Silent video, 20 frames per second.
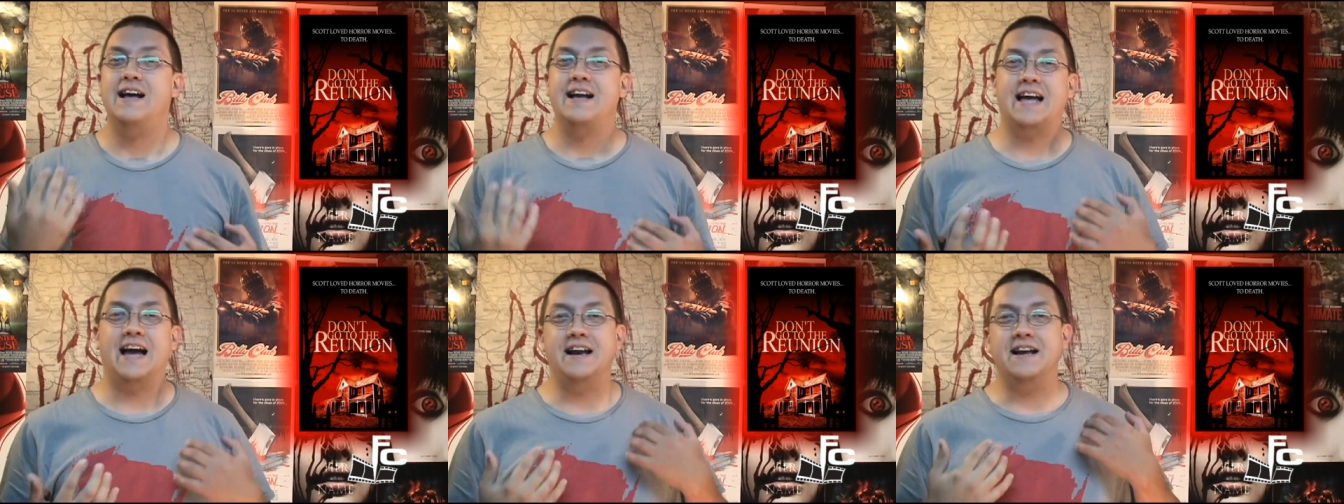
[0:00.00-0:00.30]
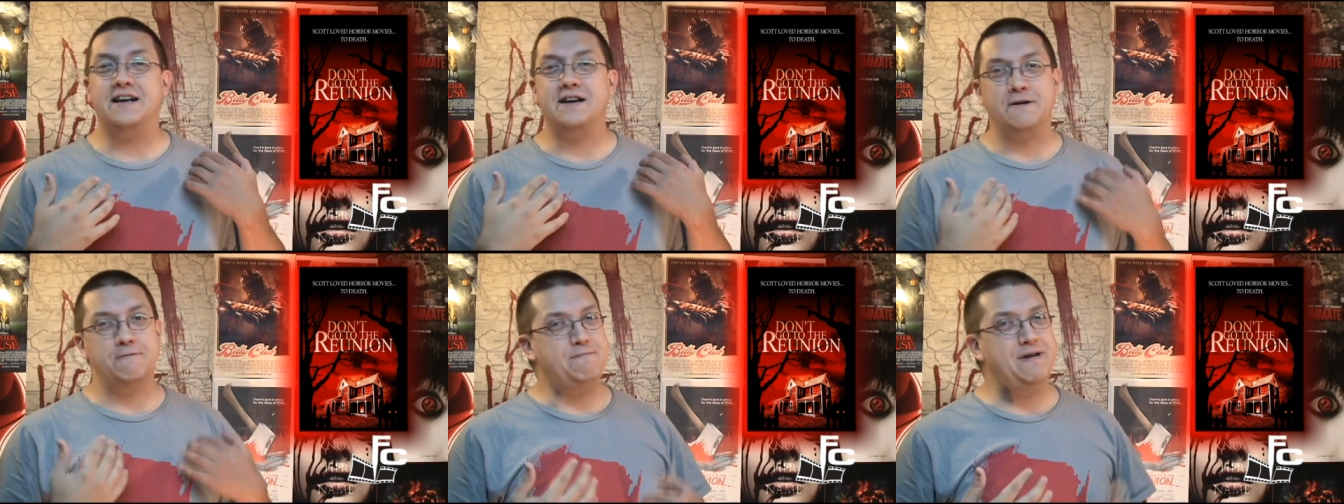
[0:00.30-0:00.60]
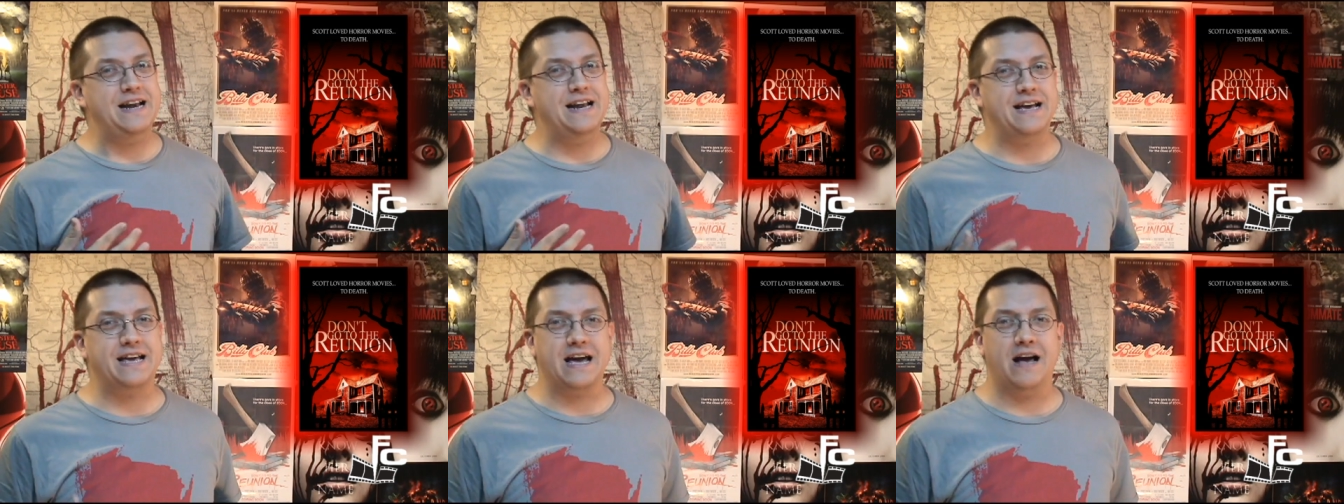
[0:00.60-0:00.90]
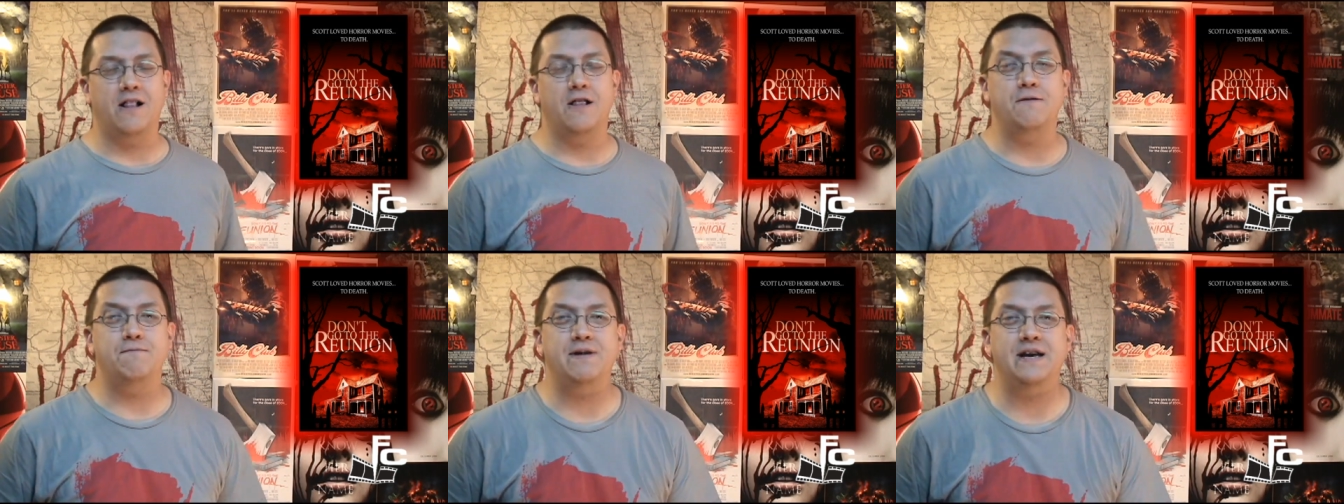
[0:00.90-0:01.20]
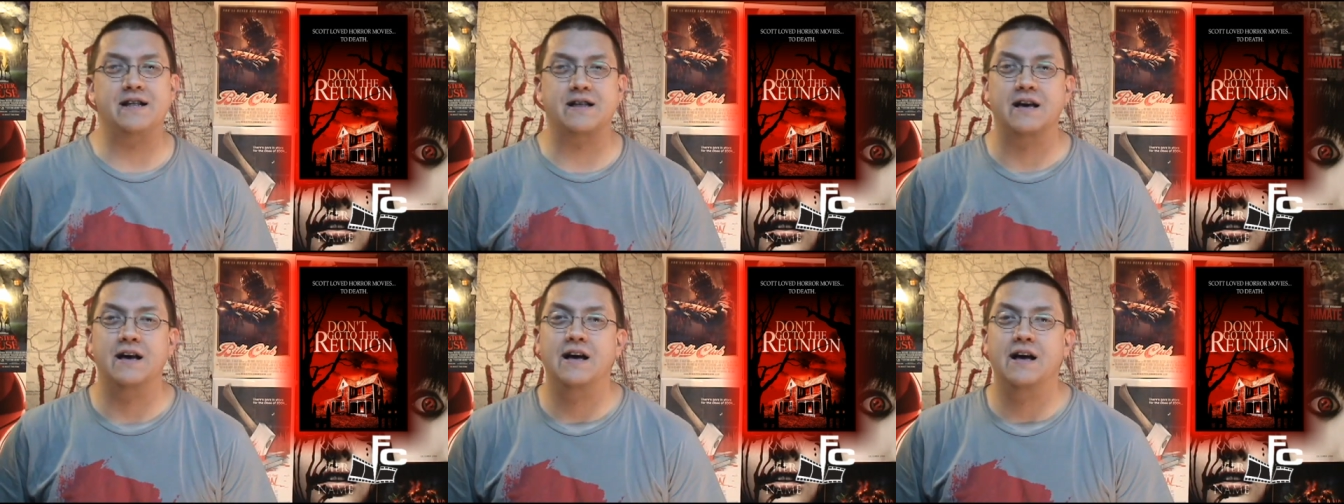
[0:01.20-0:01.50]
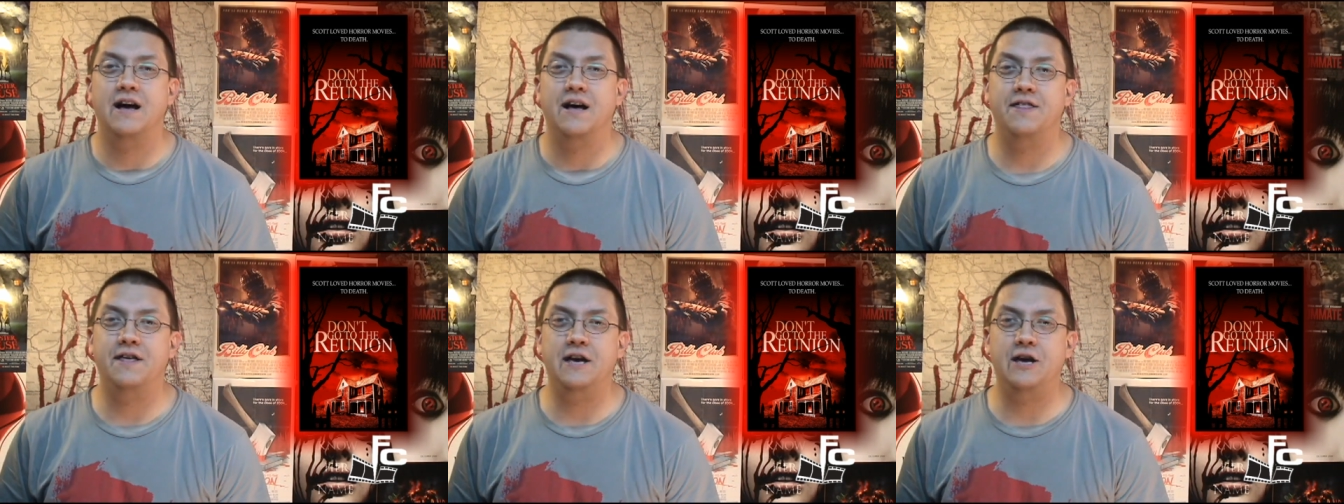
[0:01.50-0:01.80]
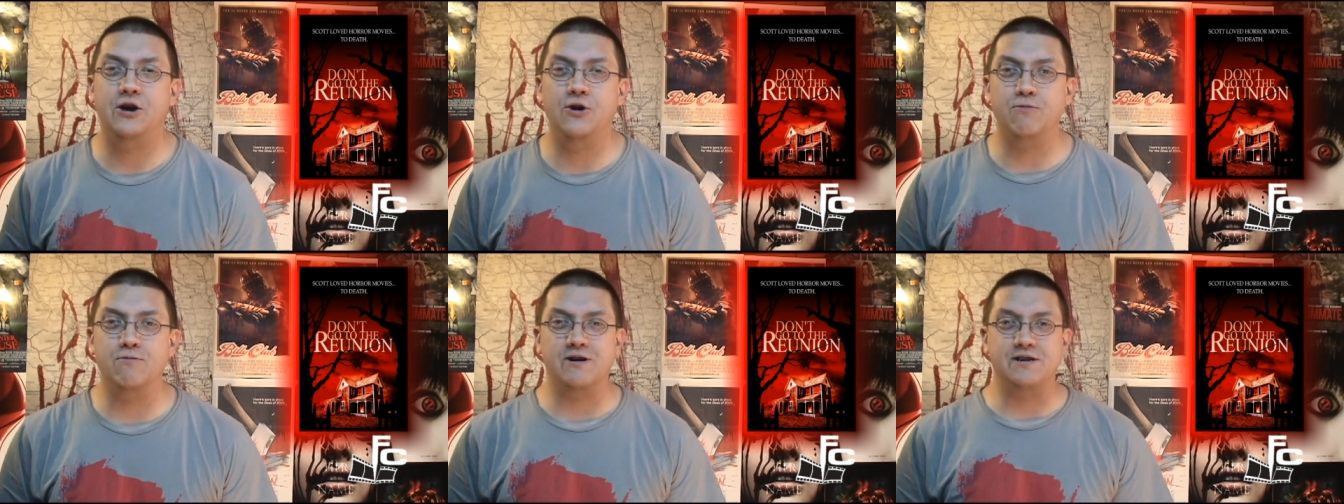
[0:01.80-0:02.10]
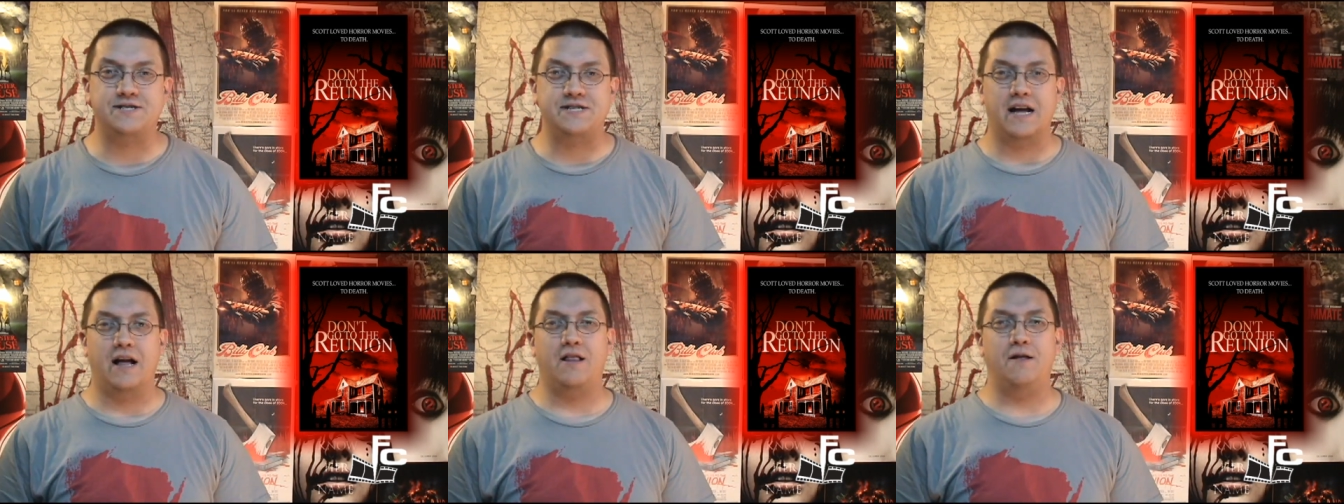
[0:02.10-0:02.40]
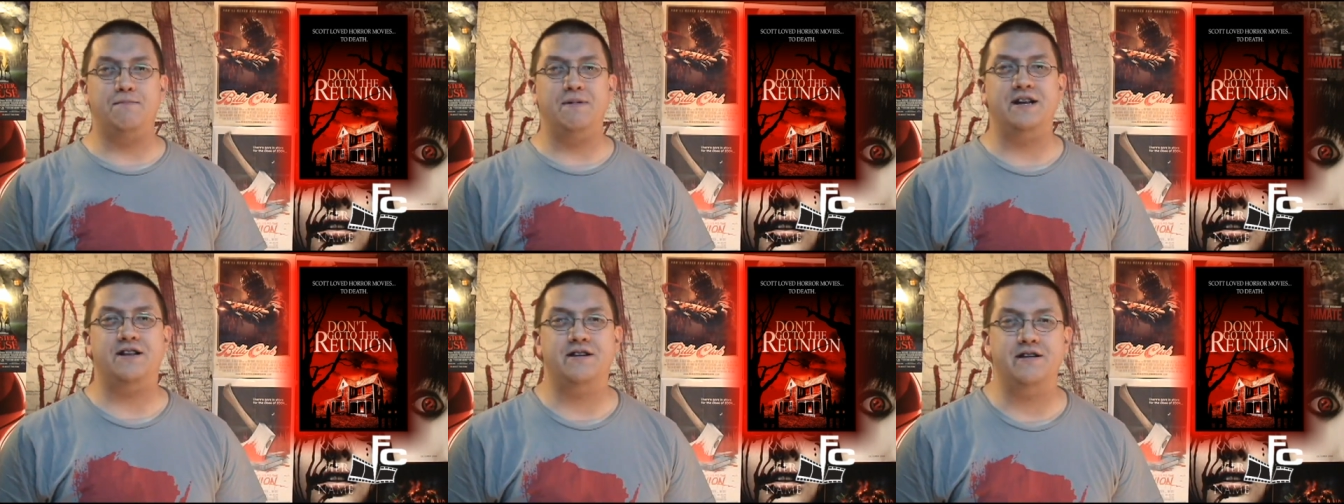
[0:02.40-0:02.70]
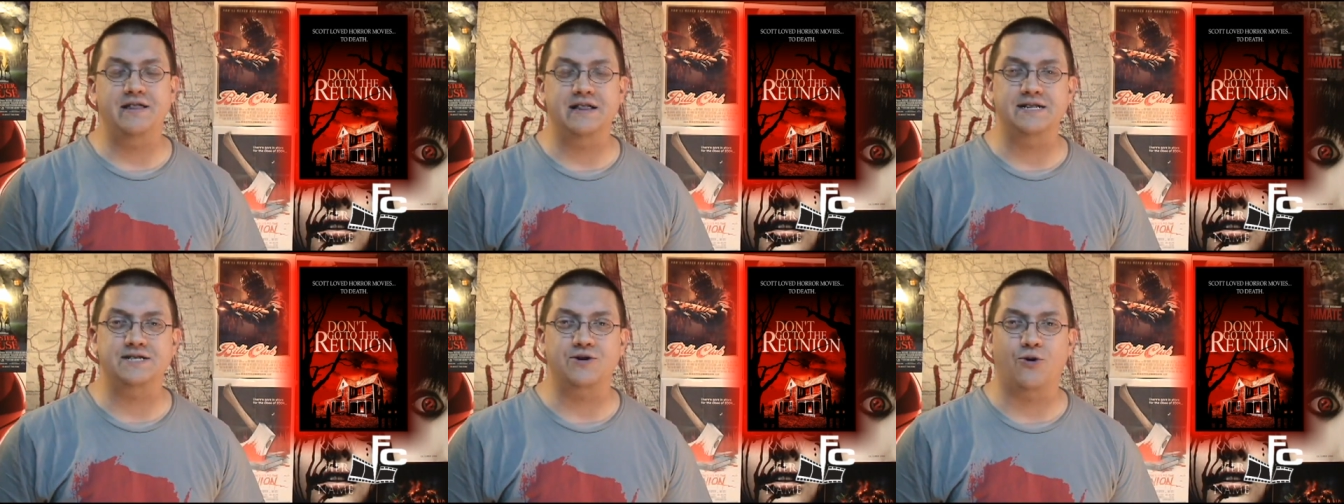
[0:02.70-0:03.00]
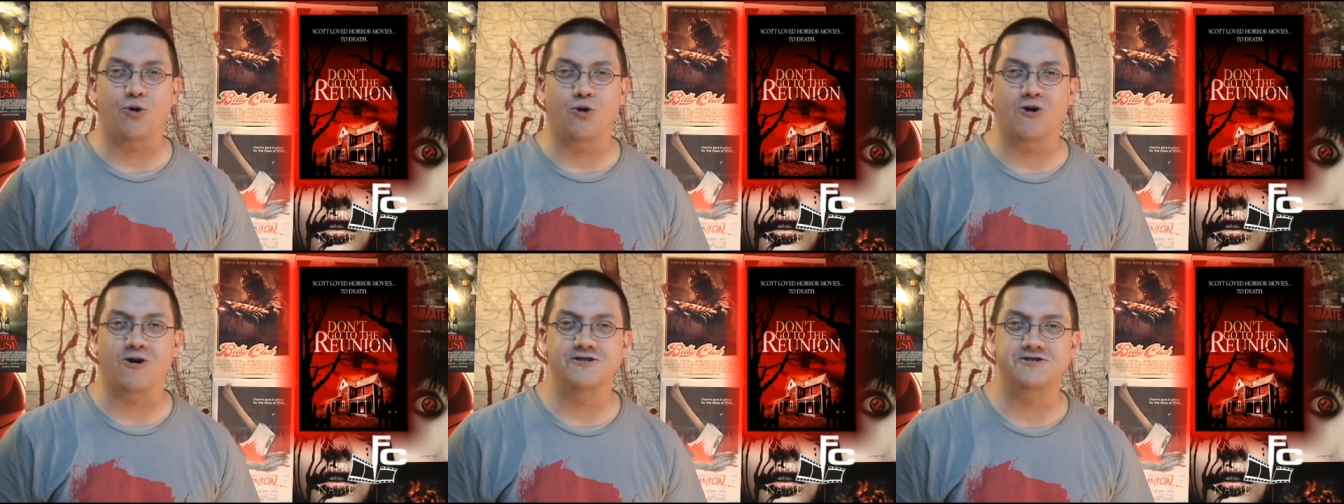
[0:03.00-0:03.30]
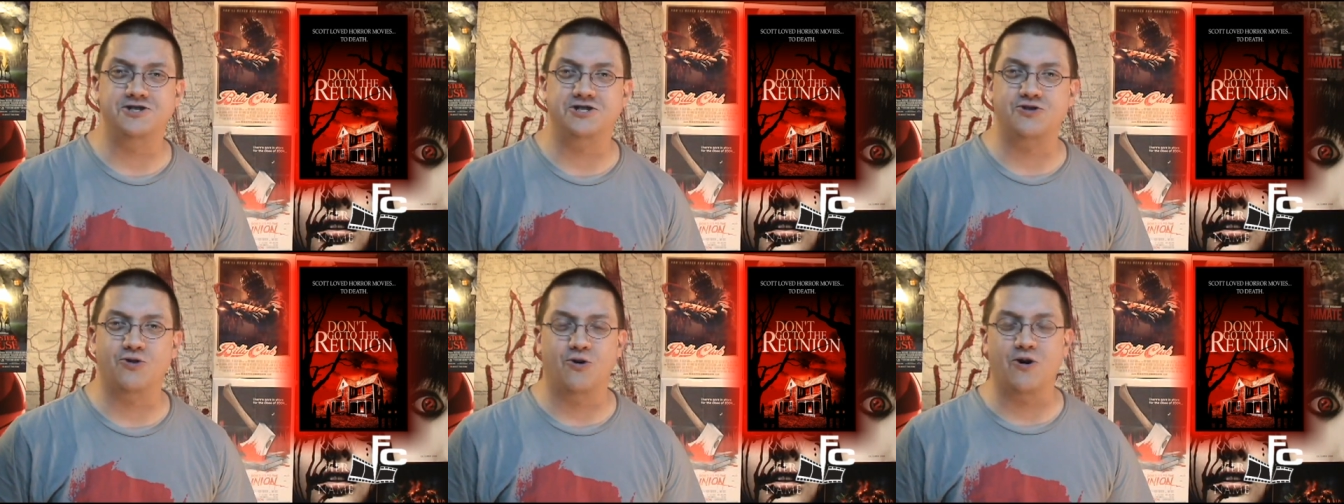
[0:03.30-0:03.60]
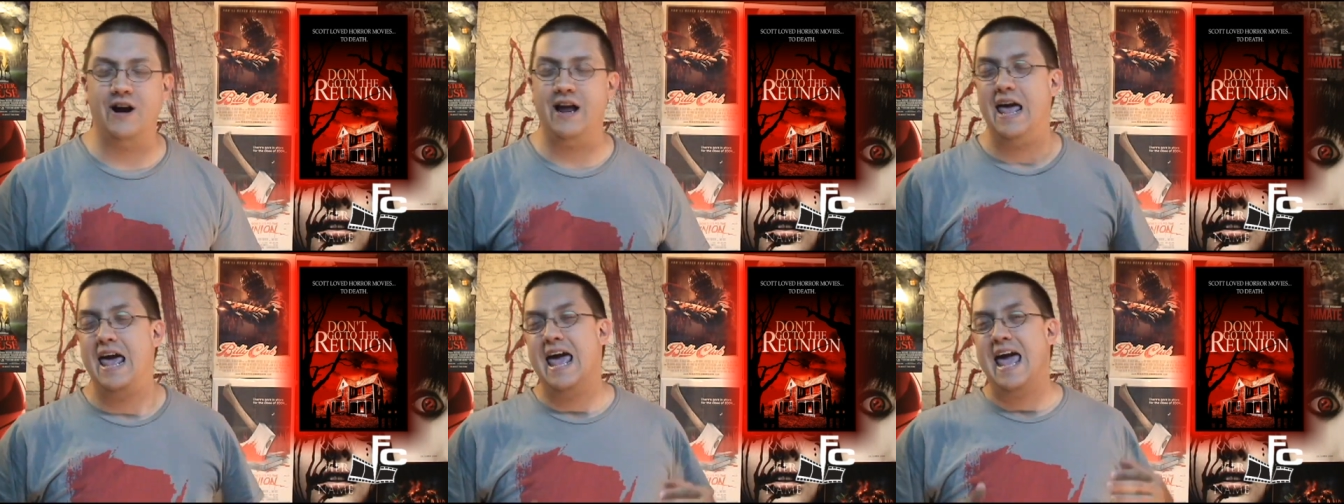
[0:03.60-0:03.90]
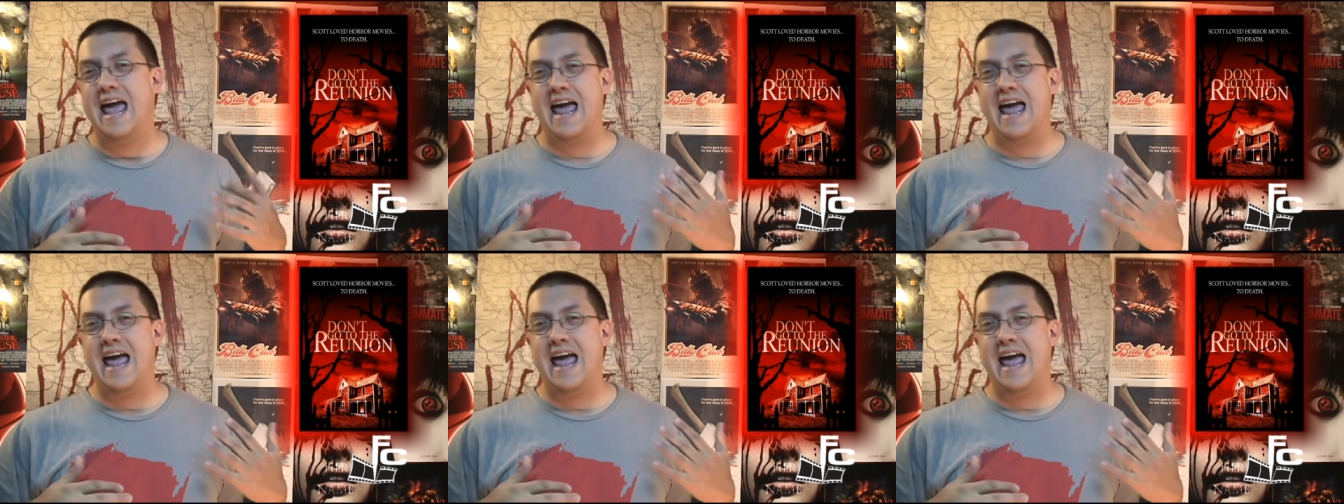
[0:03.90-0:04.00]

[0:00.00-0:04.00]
kind of comedic element, the humorous element to this horror story,